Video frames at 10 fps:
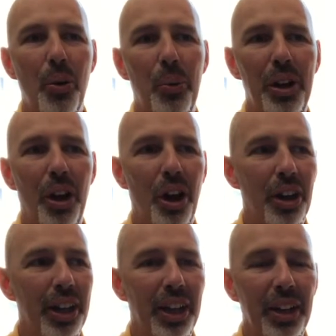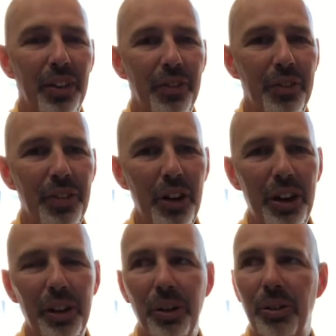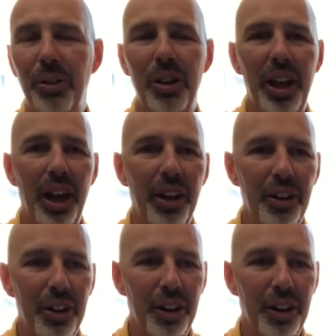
We are getting very close to the end